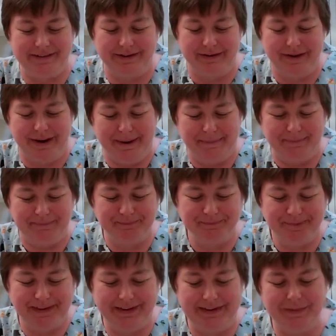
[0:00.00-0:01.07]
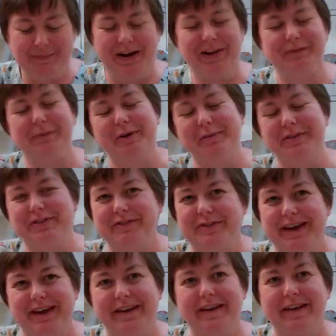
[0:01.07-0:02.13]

So it is possible to miss the vein,